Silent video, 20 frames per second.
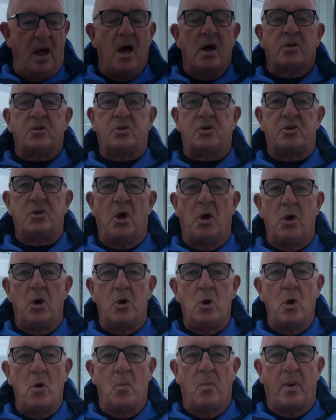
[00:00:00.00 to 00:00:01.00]

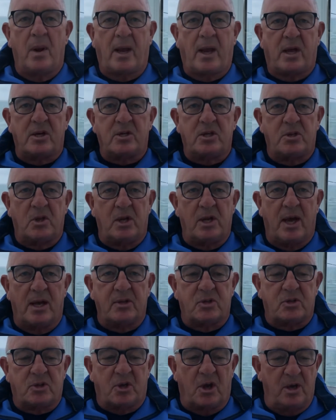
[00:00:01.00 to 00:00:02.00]
Snow blanketed the
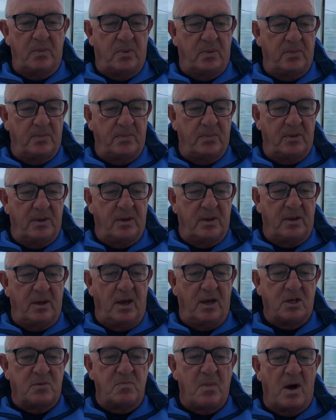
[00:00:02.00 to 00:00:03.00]
landscape.
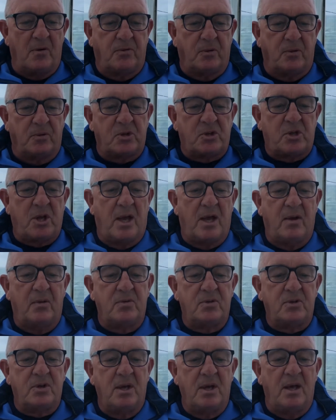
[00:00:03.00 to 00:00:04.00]
It muffled
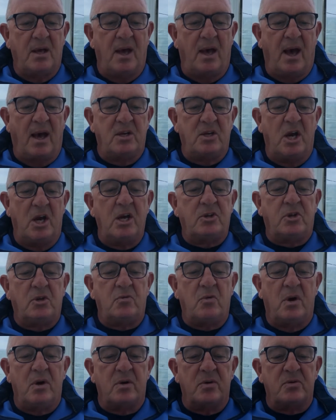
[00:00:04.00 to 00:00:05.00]
sound and hid the
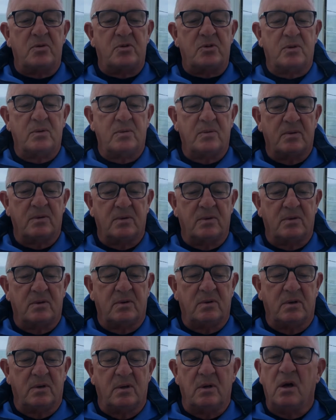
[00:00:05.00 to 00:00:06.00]
roads.
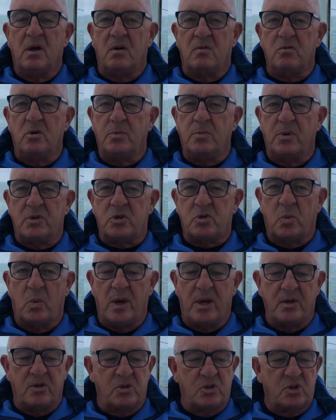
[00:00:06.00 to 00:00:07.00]
Rupert
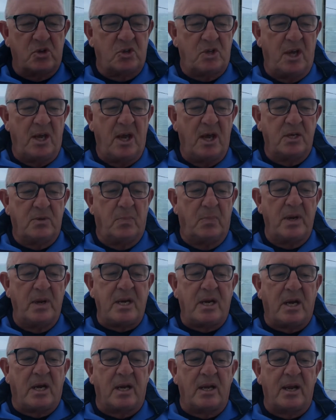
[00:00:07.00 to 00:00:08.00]
Sweet stared
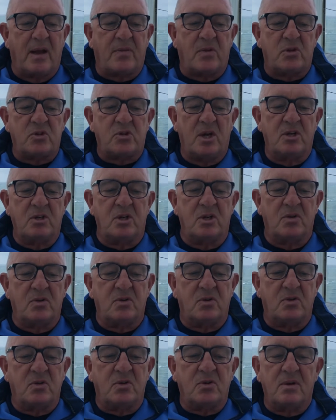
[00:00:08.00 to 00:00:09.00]
bleakly at the
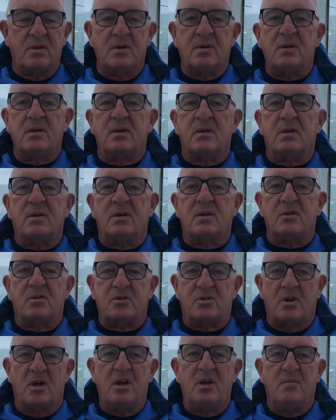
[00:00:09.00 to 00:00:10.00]
sentence.
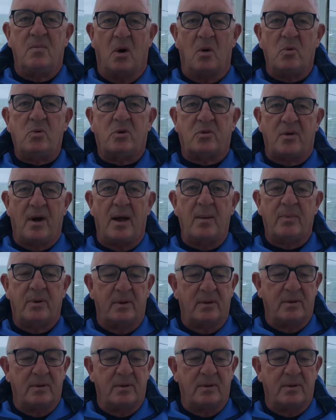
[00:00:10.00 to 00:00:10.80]
Same old crap.